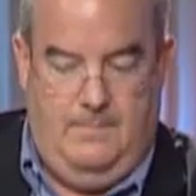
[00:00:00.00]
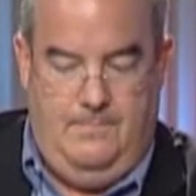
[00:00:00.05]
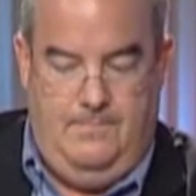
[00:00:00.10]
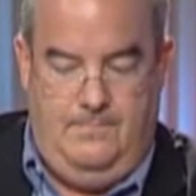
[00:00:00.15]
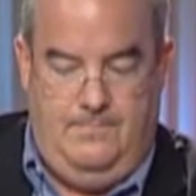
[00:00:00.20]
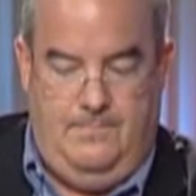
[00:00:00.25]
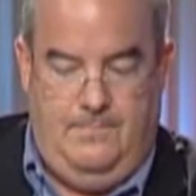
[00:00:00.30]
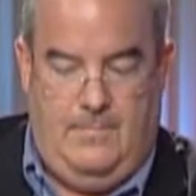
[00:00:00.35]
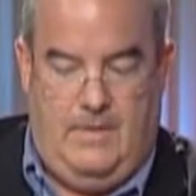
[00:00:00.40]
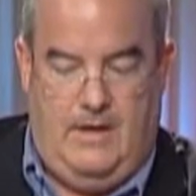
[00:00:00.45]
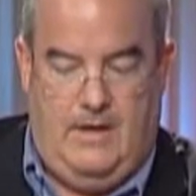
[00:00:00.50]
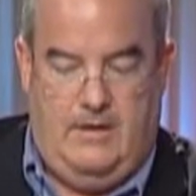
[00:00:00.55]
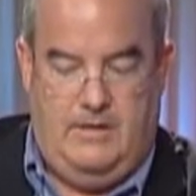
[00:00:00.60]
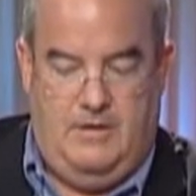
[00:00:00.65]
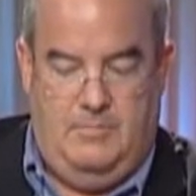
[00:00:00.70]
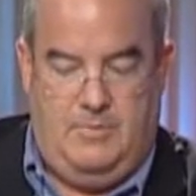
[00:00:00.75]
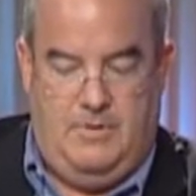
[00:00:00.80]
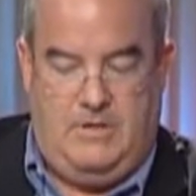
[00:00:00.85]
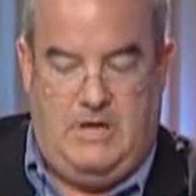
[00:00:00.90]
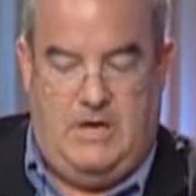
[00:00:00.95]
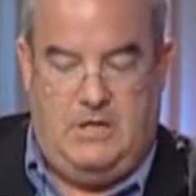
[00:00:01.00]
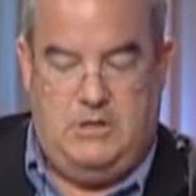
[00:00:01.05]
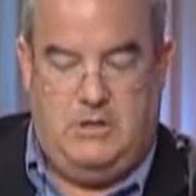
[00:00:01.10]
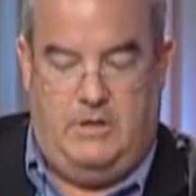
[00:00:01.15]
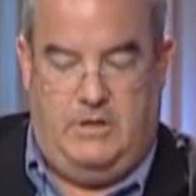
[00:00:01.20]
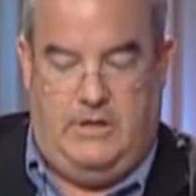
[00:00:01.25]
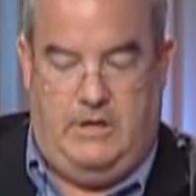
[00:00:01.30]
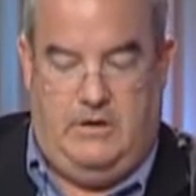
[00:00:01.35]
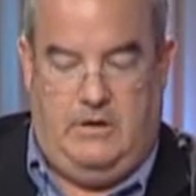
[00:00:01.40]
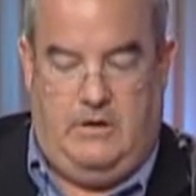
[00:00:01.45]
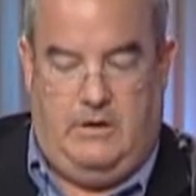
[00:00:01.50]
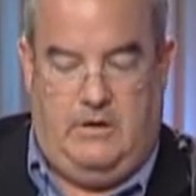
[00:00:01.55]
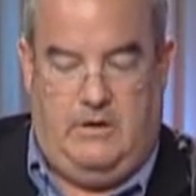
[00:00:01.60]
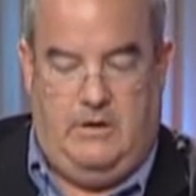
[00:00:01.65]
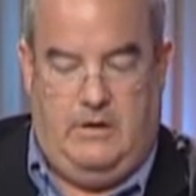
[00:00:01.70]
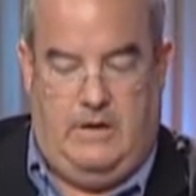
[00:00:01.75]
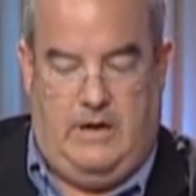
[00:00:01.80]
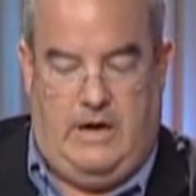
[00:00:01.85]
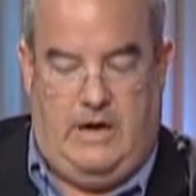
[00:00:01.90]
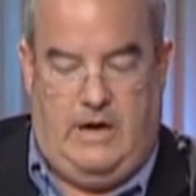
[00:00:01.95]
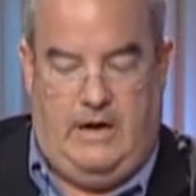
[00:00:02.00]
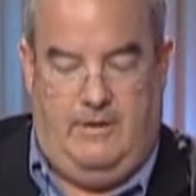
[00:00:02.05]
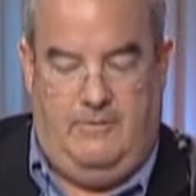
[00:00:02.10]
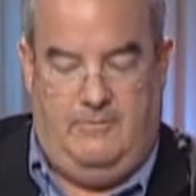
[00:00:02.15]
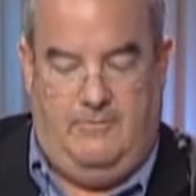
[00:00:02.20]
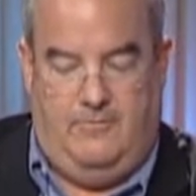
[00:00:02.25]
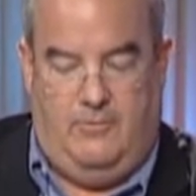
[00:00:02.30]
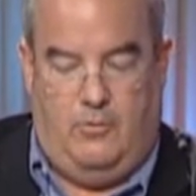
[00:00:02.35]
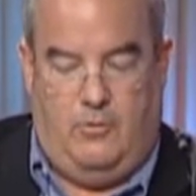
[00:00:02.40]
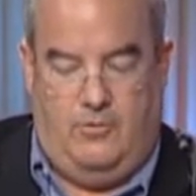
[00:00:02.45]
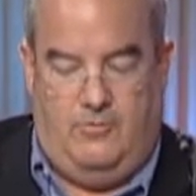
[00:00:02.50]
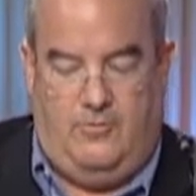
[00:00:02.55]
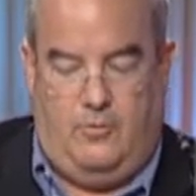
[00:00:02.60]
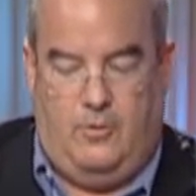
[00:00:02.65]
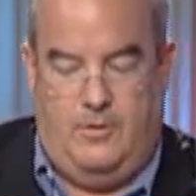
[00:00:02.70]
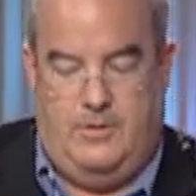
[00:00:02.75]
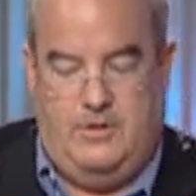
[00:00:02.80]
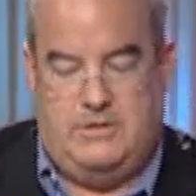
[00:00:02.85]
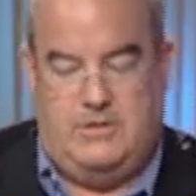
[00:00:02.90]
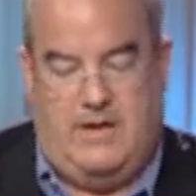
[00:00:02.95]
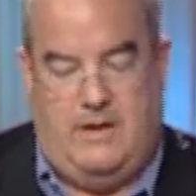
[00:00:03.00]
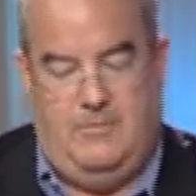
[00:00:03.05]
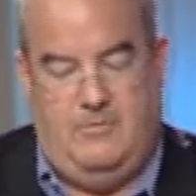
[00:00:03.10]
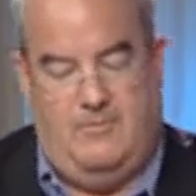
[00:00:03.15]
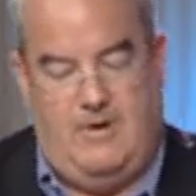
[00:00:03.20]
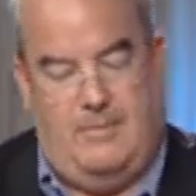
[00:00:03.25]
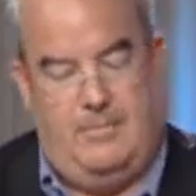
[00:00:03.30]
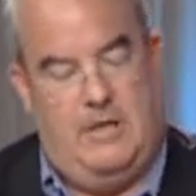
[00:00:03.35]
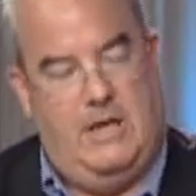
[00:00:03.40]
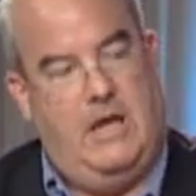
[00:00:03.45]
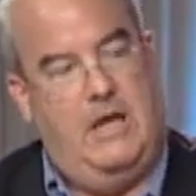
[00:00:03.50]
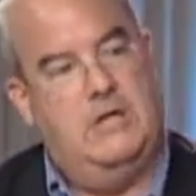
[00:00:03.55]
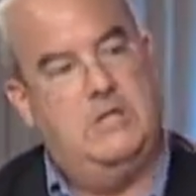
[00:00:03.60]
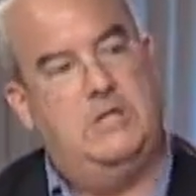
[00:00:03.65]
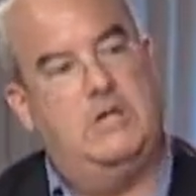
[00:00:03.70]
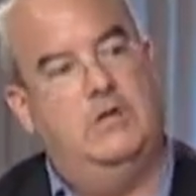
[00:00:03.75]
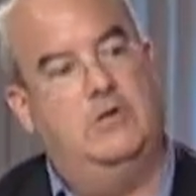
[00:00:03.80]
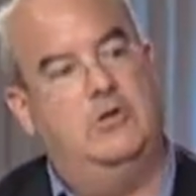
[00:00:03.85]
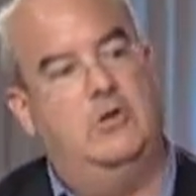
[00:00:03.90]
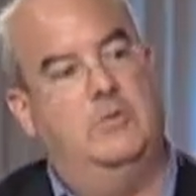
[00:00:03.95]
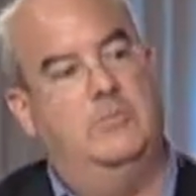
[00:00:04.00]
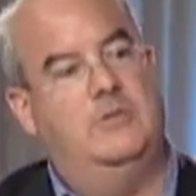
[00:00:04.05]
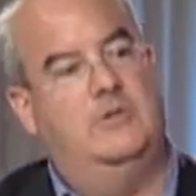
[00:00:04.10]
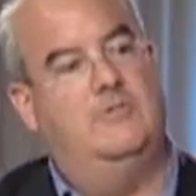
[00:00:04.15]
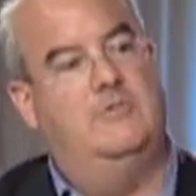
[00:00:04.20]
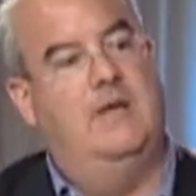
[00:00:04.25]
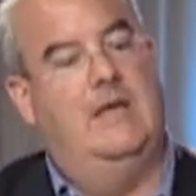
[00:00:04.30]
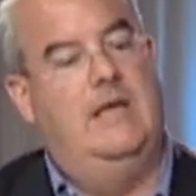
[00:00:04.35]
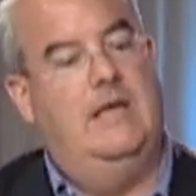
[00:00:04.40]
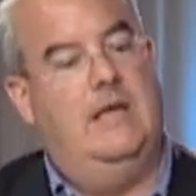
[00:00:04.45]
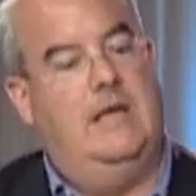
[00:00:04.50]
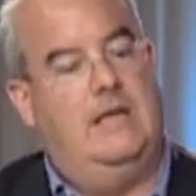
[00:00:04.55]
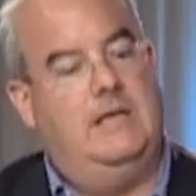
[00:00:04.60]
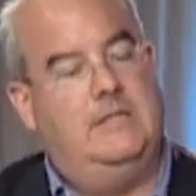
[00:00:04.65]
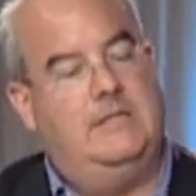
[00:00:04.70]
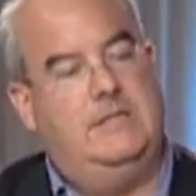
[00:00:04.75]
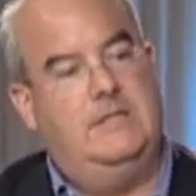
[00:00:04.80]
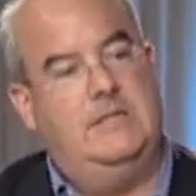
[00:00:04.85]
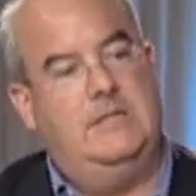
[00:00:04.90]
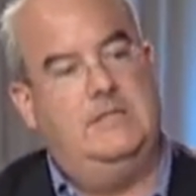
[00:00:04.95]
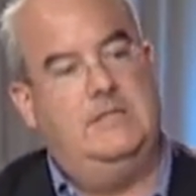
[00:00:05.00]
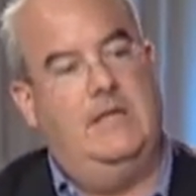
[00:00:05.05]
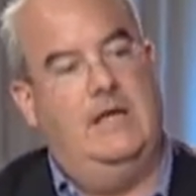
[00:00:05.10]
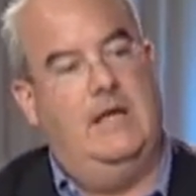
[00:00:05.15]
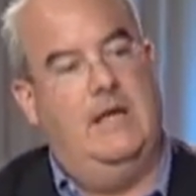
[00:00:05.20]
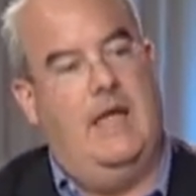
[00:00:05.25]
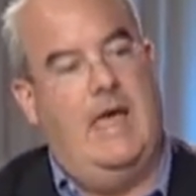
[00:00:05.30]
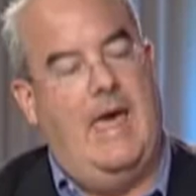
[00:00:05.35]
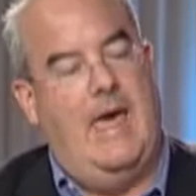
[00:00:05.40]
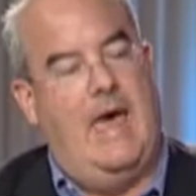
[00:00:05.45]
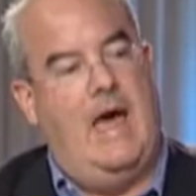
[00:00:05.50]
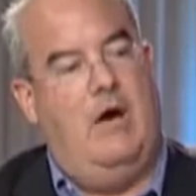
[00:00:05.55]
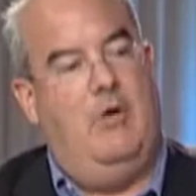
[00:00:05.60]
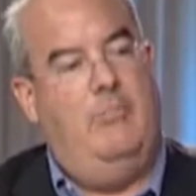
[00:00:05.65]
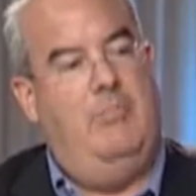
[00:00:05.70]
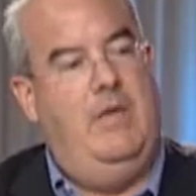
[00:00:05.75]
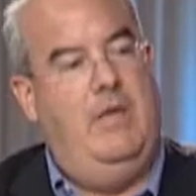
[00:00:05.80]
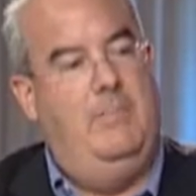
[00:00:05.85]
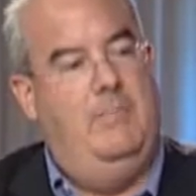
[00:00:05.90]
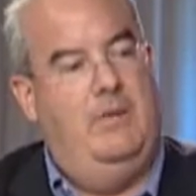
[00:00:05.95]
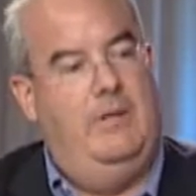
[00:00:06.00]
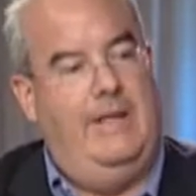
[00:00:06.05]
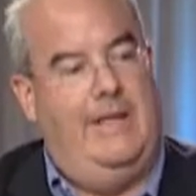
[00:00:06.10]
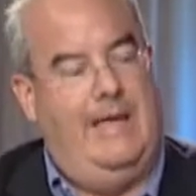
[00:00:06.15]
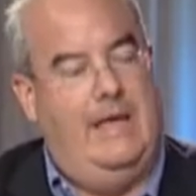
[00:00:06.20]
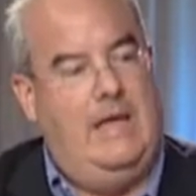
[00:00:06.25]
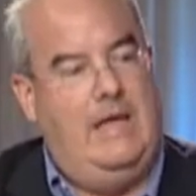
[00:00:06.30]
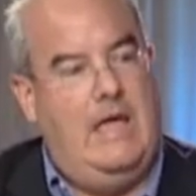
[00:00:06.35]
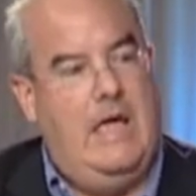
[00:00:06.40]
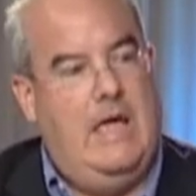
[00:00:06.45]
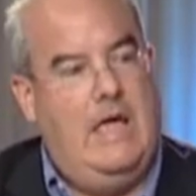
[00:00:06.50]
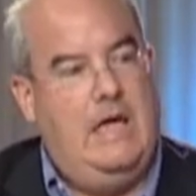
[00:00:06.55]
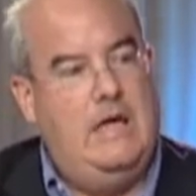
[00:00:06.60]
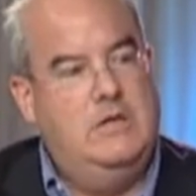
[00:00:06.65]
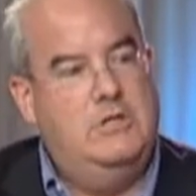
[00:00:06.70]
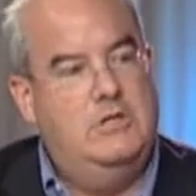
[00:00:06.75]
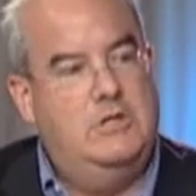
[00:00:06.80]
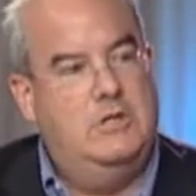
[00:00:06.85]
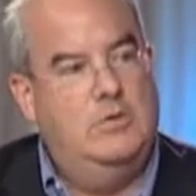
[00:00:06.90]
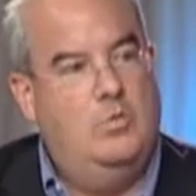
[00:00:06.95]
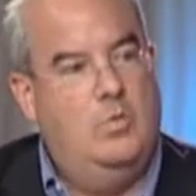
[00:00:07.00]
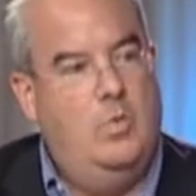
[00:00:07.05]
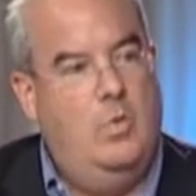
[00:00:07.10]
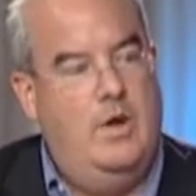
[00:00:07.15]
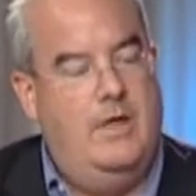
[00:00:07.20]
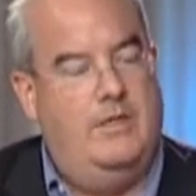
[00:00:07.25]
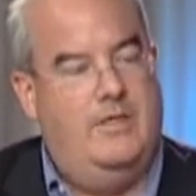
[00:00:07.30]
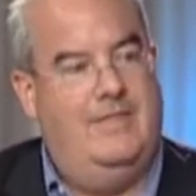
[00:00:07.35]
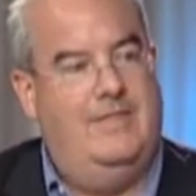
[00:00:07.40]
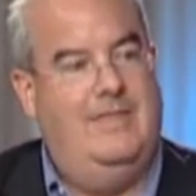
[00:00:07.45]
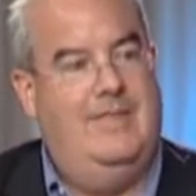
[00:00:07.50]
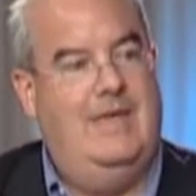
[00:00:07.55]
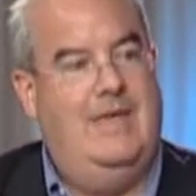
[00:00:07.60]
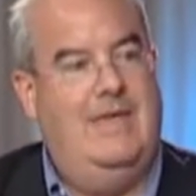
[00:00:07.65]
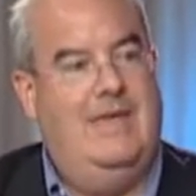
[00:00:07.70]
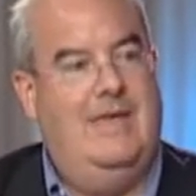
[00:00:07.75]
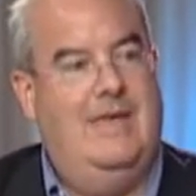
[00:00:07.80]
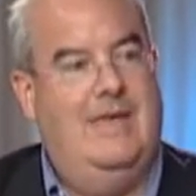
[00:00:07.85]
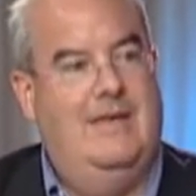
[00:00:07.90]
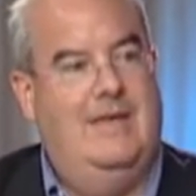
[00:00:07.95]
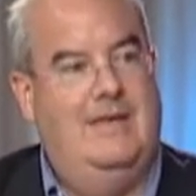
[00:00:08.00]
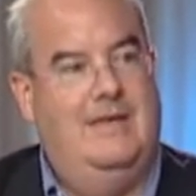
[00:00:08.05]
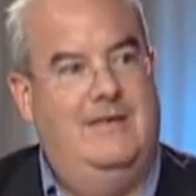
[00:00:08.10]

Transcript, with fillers: the potential here uh, for, for this type of application in terms of assisting how people engage with the